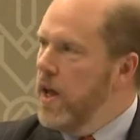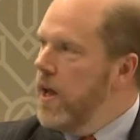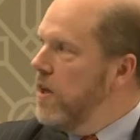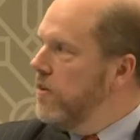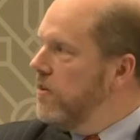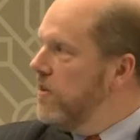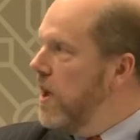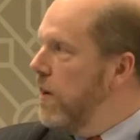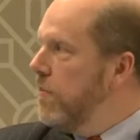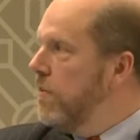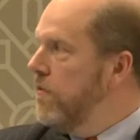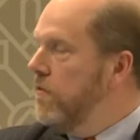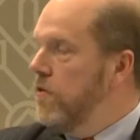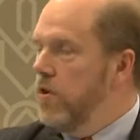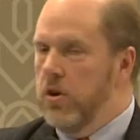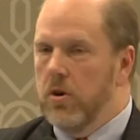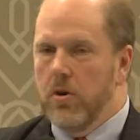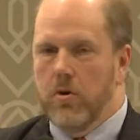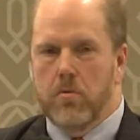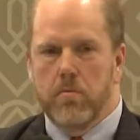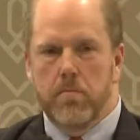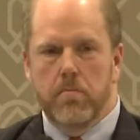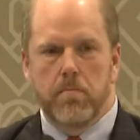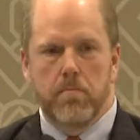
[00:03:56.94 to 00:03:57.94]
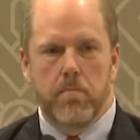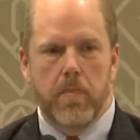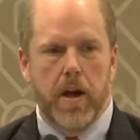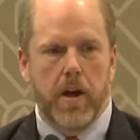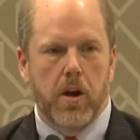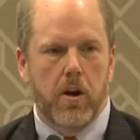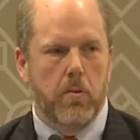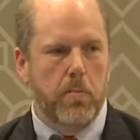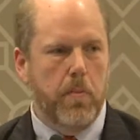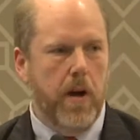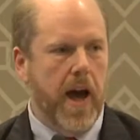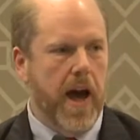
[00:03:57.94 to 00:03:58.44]
Some of you may
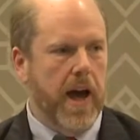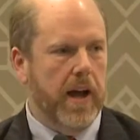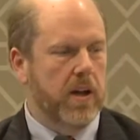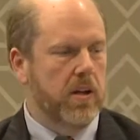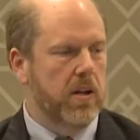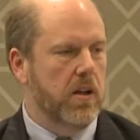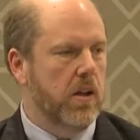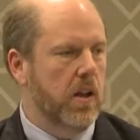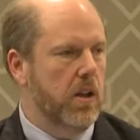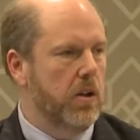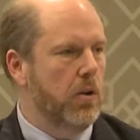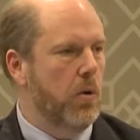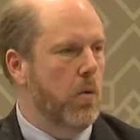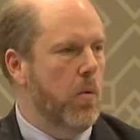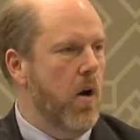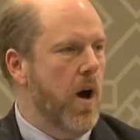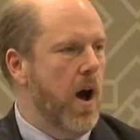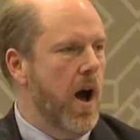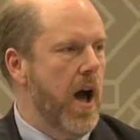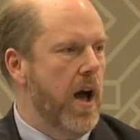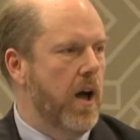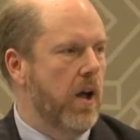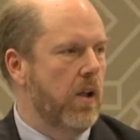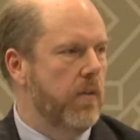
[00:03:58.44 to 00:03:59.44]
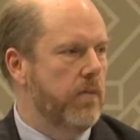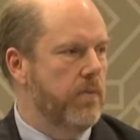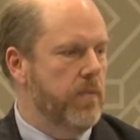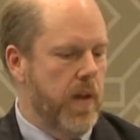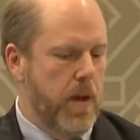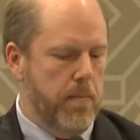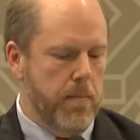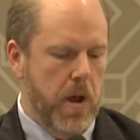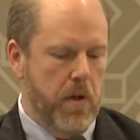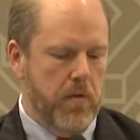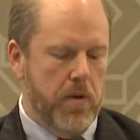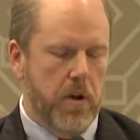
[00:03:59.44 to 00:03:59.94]
go back a little while and may